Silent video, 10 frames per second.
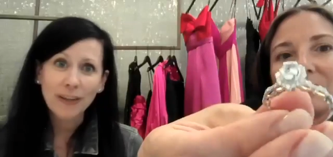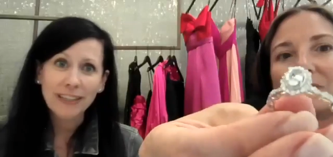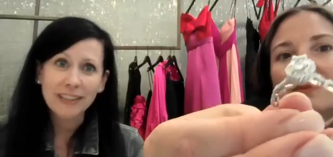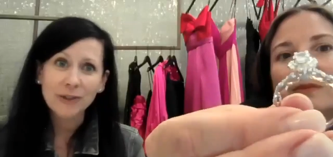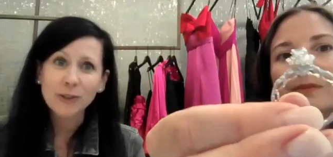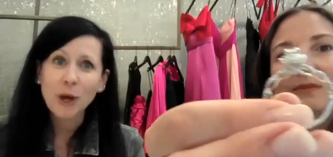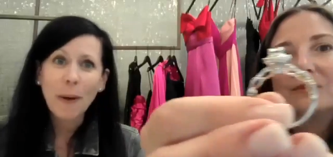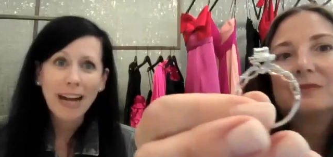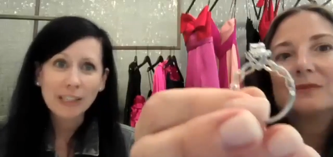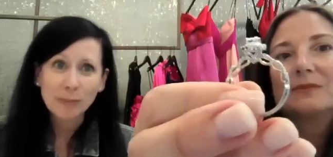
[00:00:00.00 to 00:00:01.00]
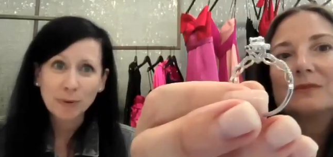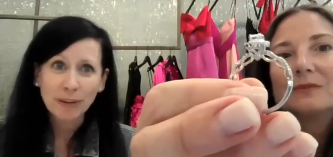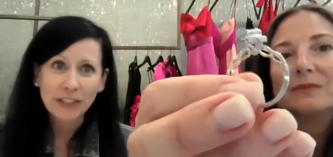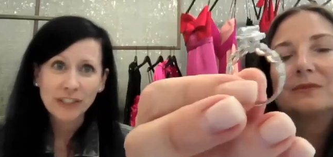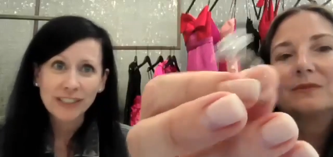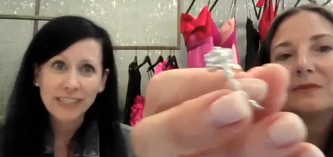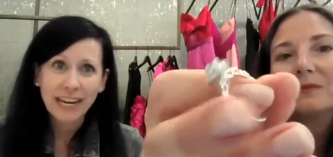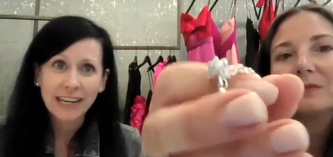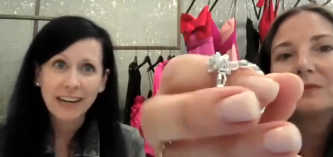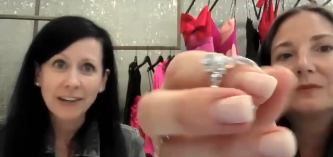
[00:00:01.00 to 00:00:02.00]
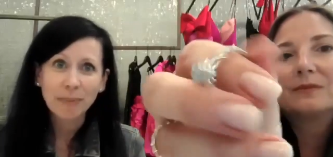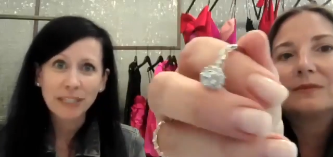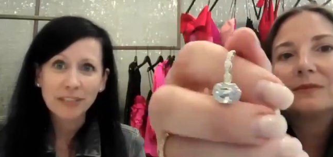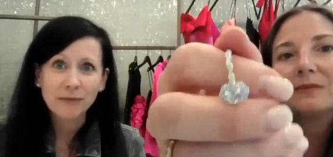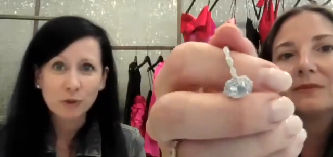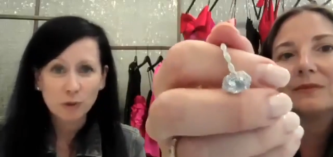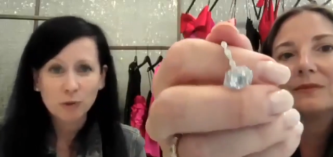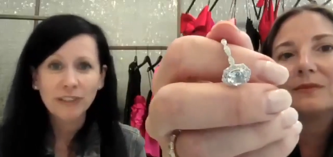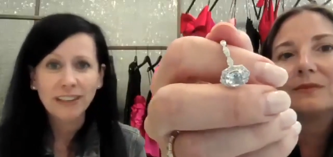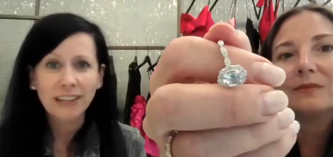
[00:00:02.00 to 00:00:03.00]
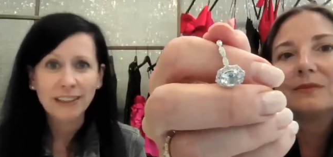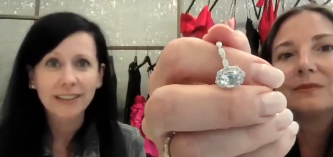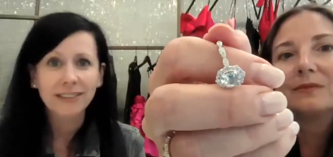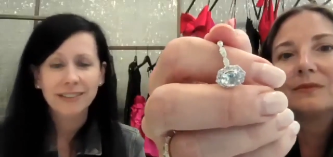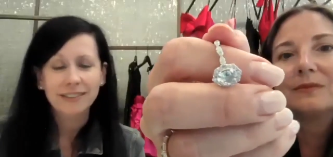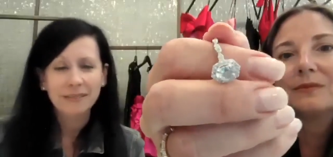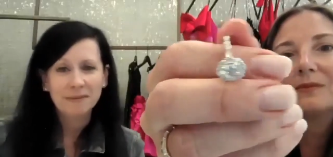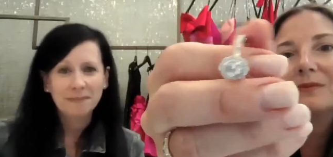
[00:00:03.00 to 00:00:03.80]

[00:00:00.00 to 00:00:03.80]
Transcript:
Speaker 1: it, there's no expiration date on a piece of jewelry like this.